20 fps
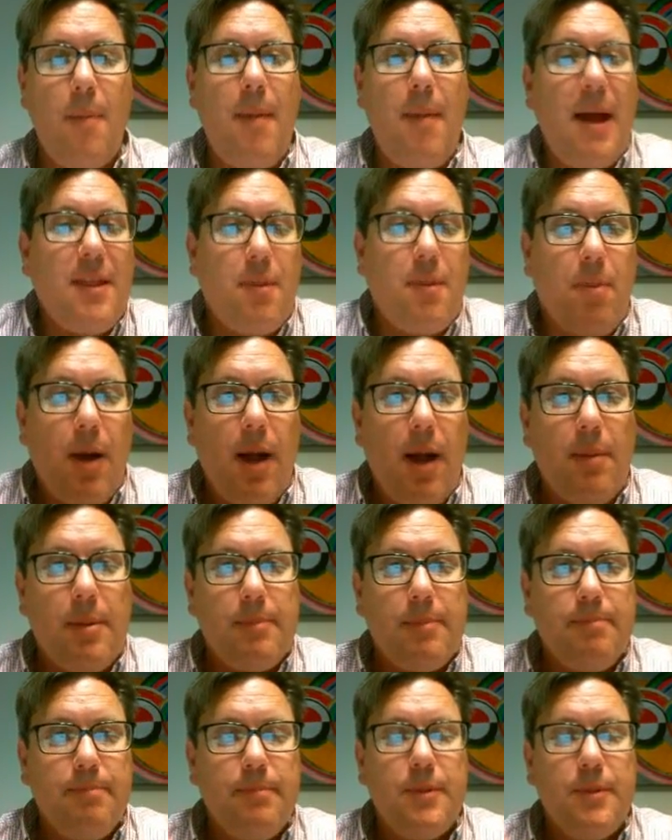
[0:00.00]
about the
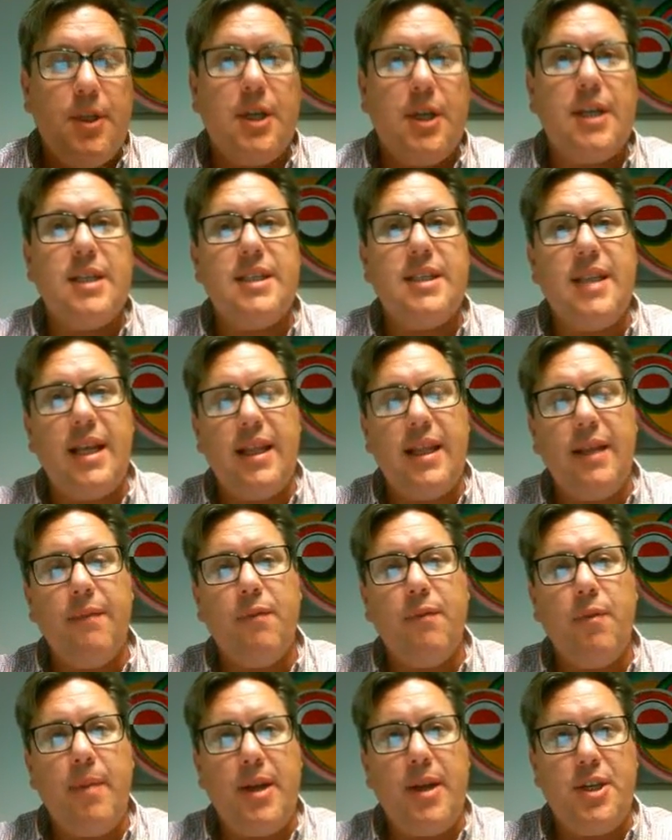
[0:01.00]
problem. You're going to state the
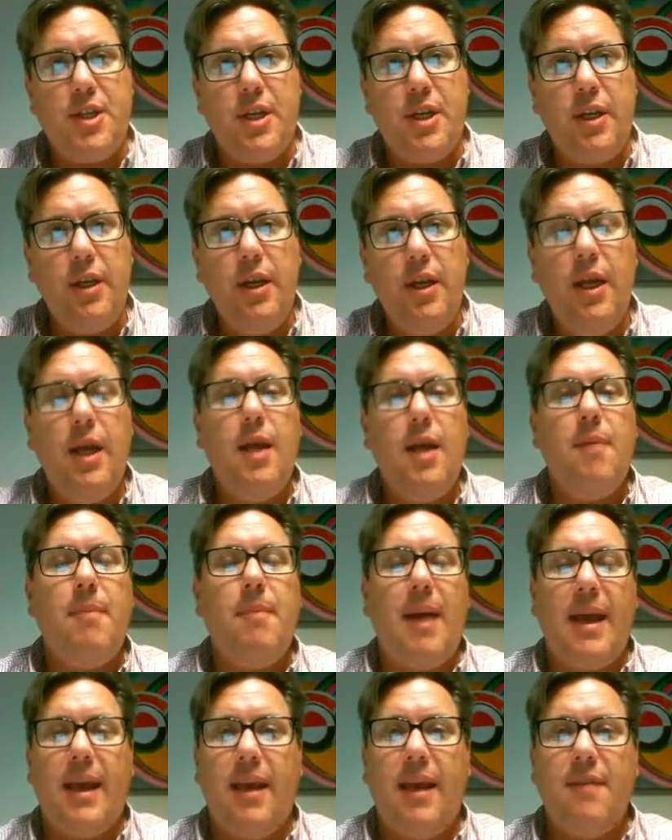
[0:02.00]
information,
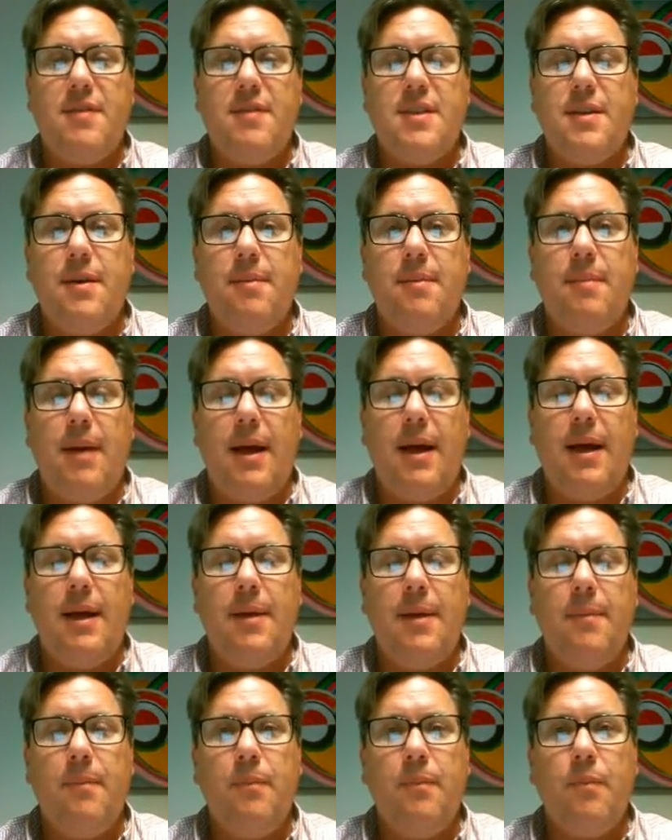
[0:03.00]
might give
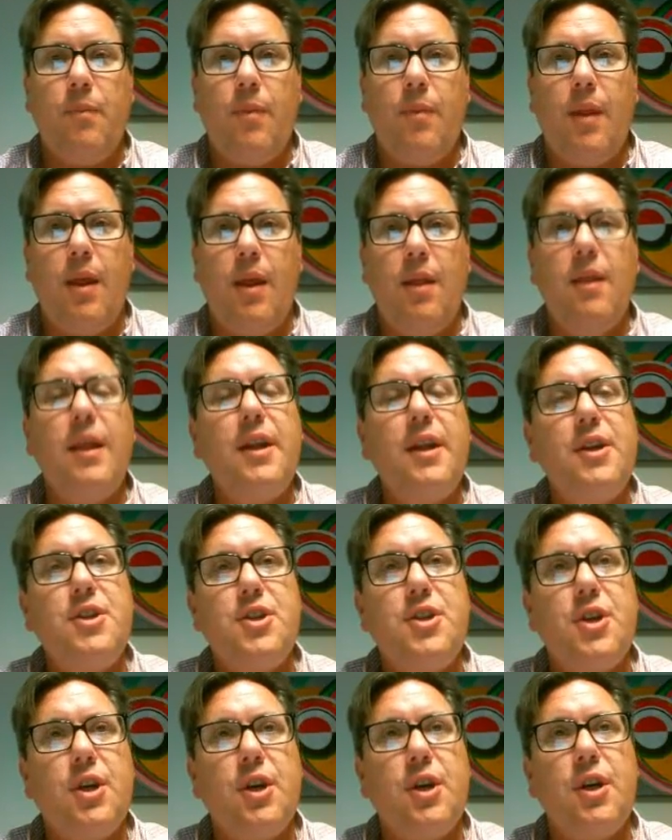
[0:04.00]
some
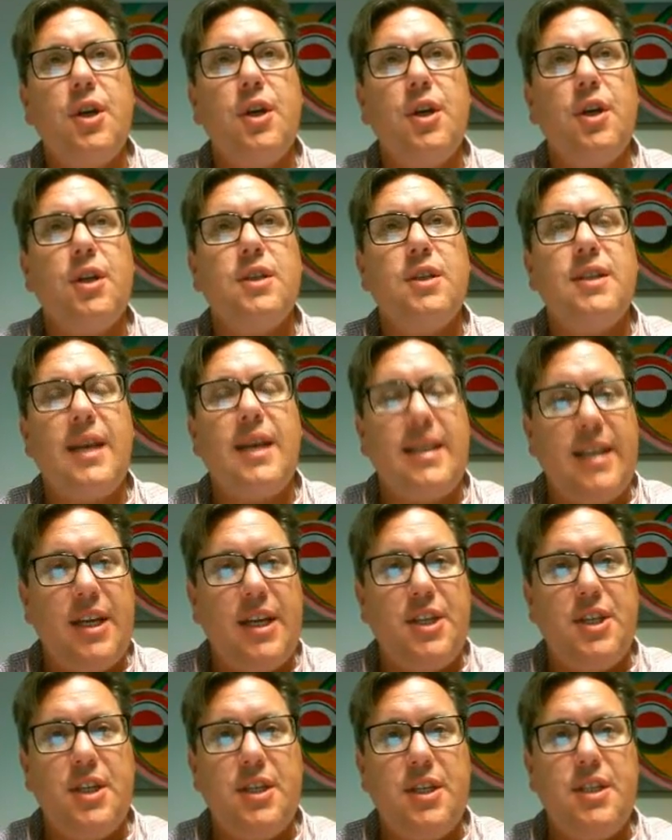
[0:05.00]
literature
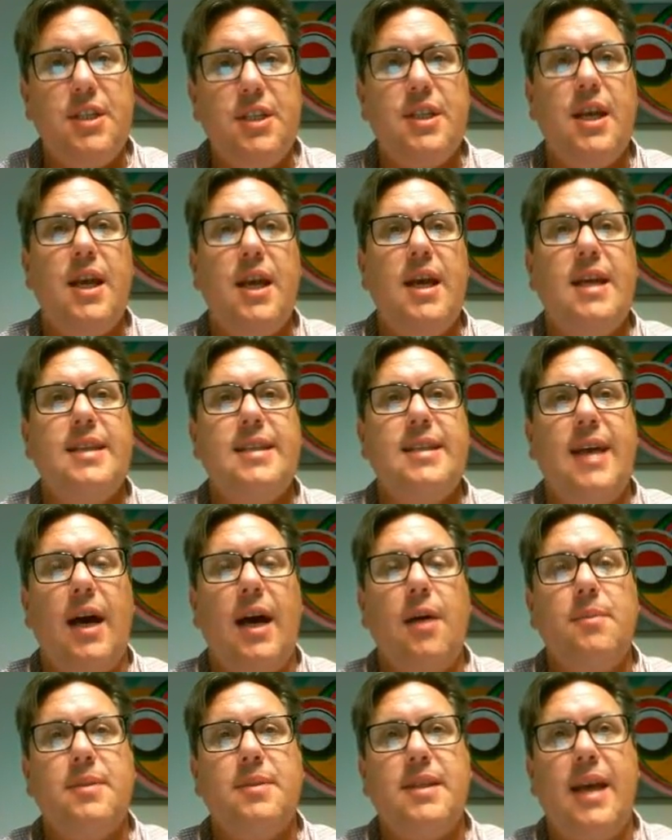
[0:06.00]
citations to
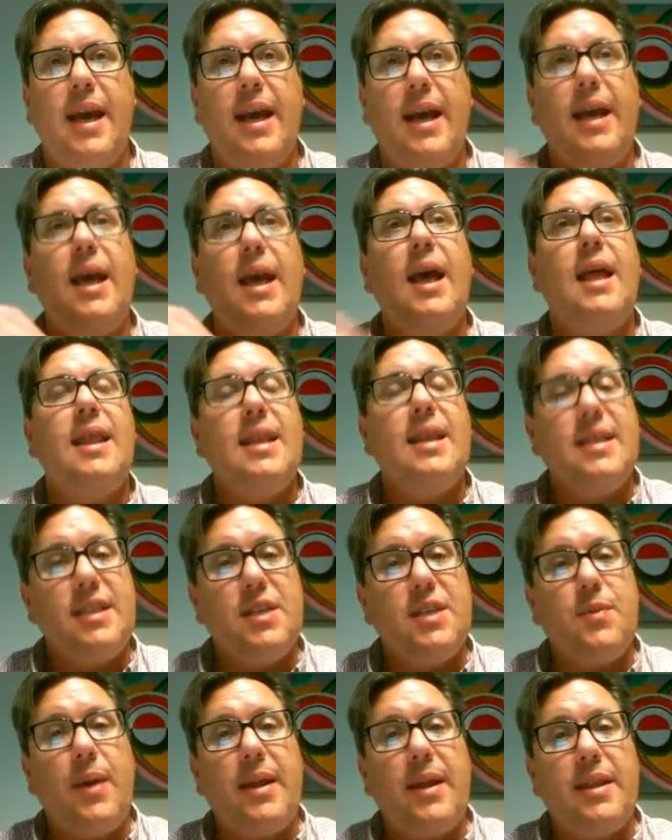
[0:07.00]
help say
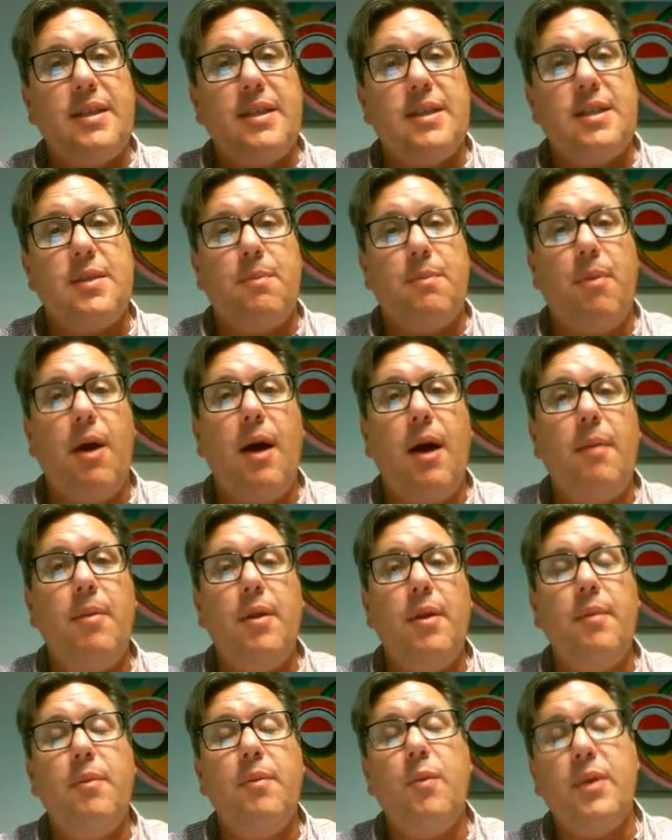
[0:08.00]
this is why this is a
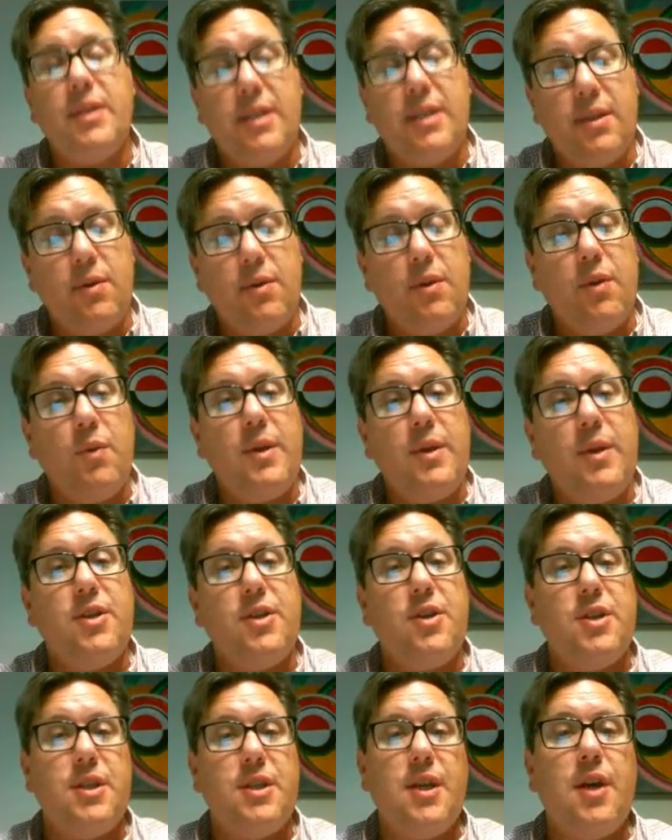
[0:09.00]
problem, what's the
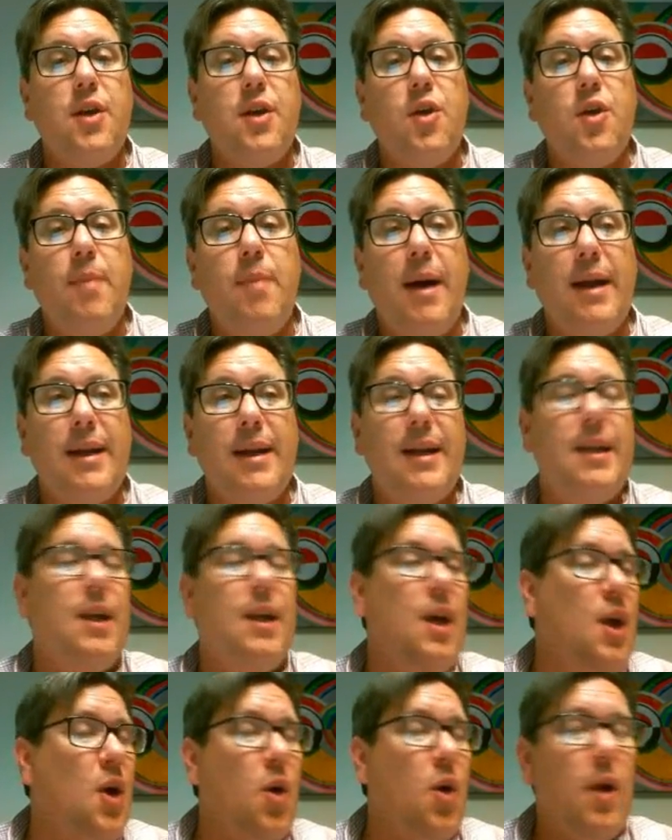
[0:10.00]
research telling you about it,
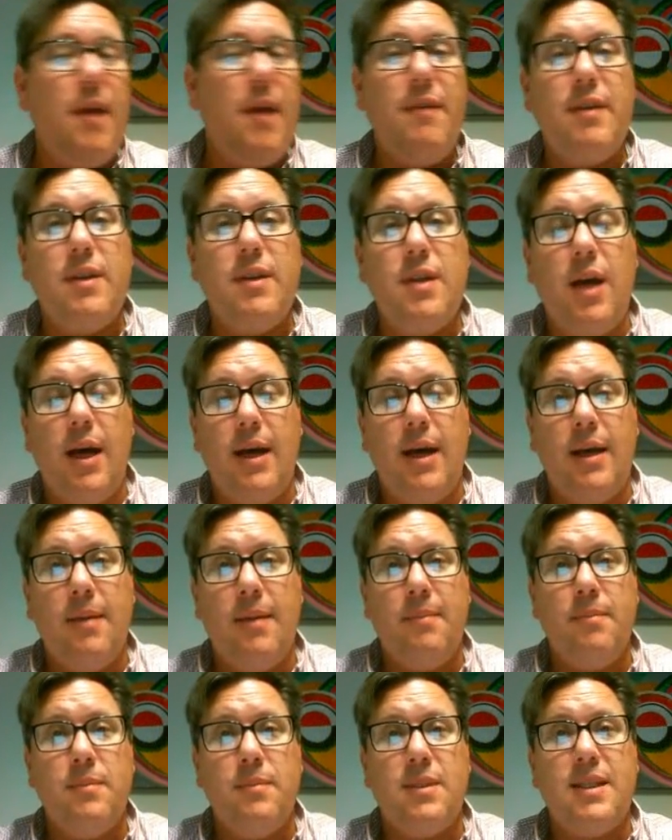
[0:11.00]
or even
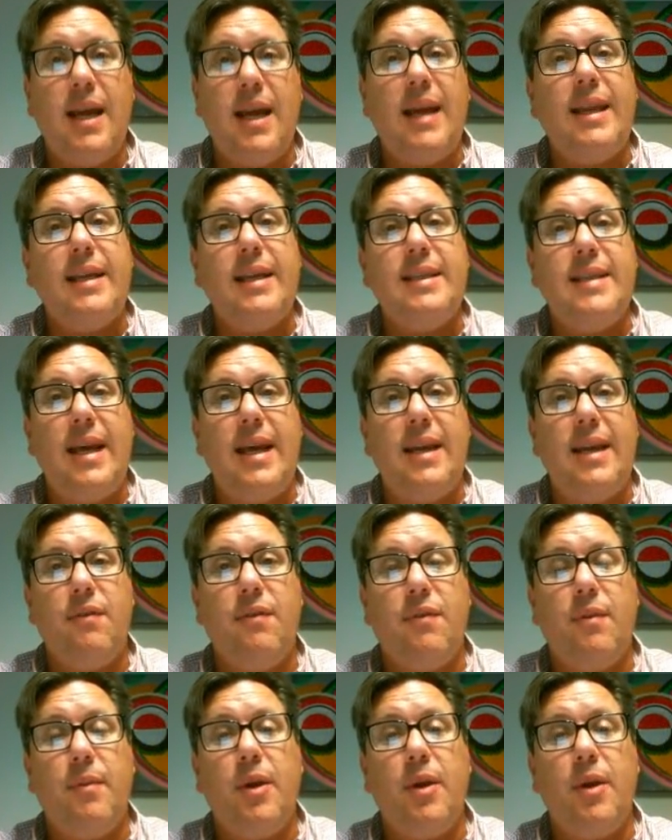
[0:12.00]
citing data
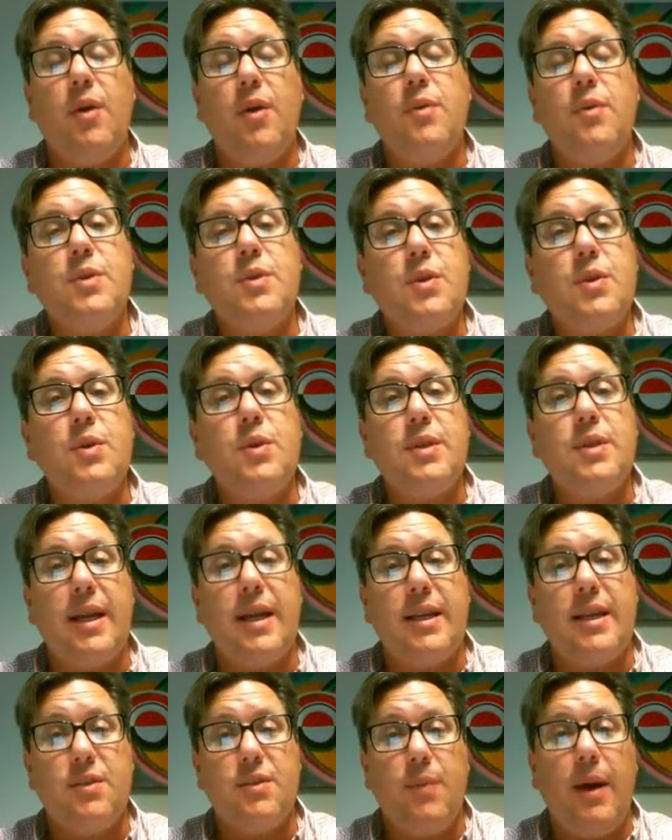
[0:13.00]
from your own school
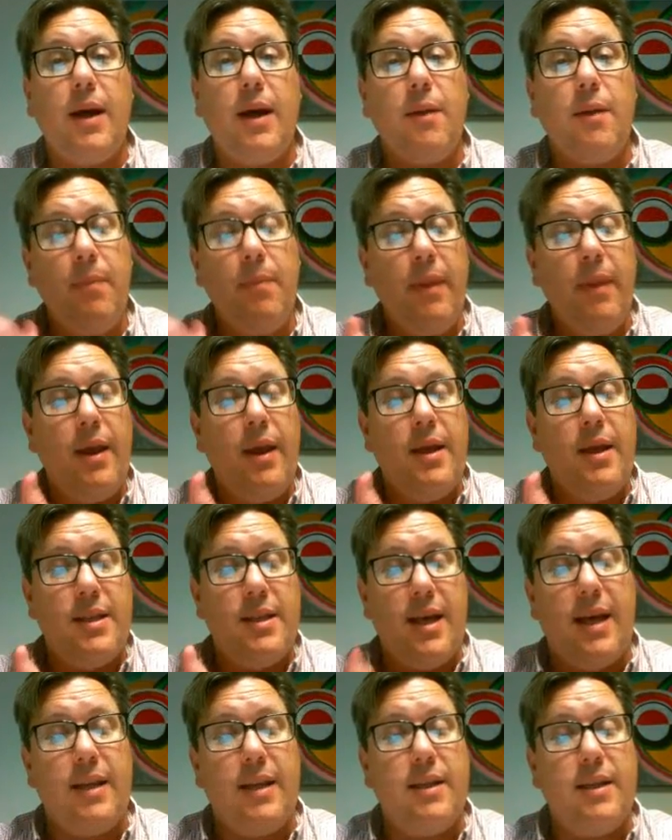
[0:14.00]
site as well
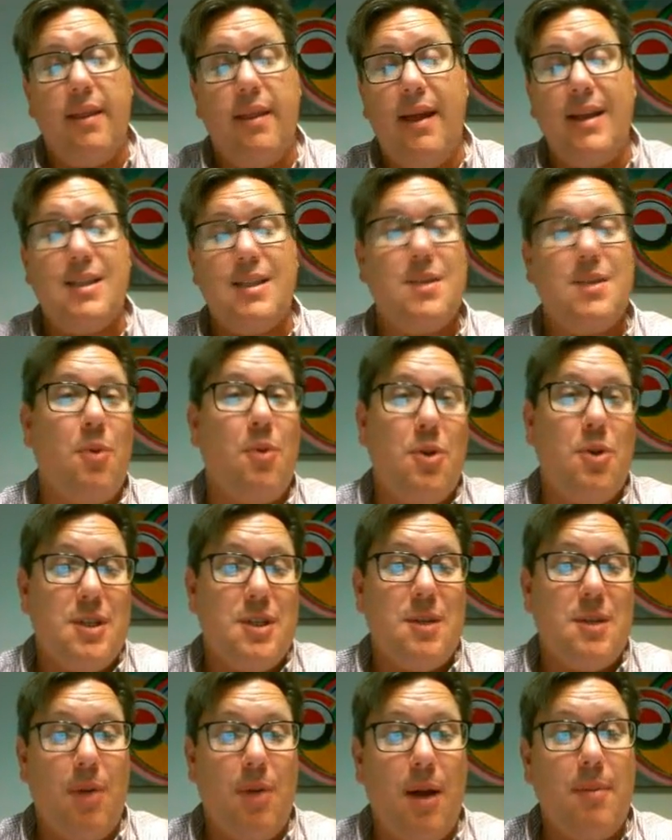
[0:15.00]
that
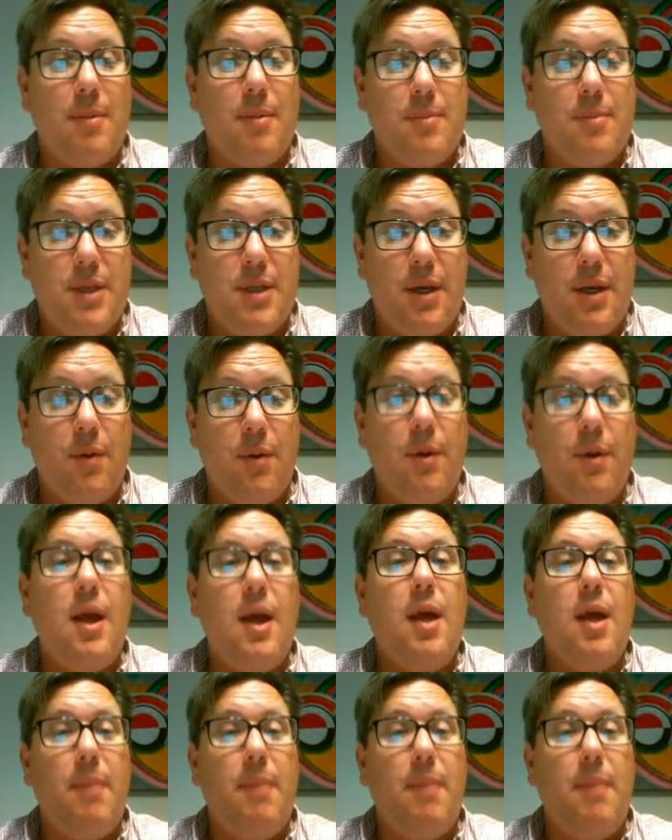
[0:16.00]
supports the problem too.